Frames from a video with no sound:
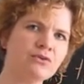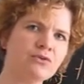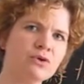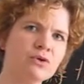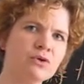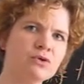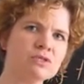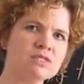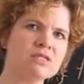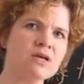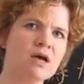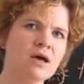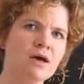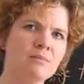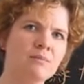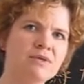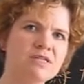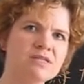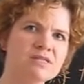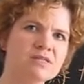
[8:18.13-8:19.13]
those
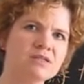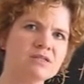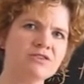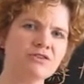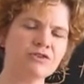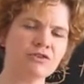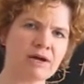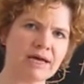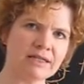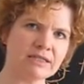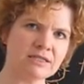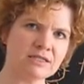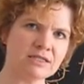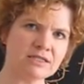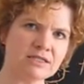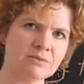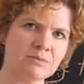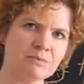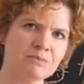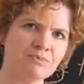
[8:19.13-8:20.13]
byssal
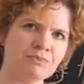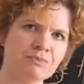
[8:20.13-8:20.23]
threads